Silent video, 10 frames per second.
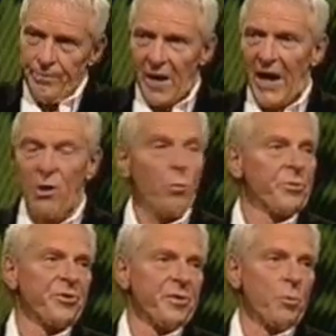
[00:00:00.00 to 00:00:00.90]
eye
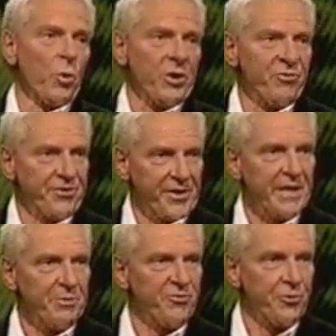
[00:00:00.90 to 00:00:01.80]
openers in the morning just to
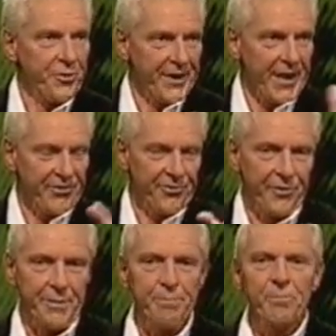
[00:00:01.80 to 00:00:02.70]
keep his shooting hand
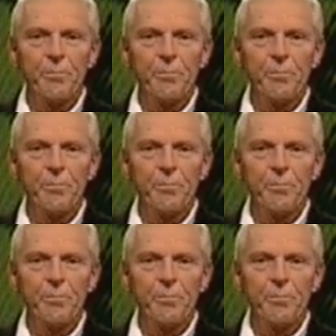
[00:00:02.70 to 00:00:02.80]
straight.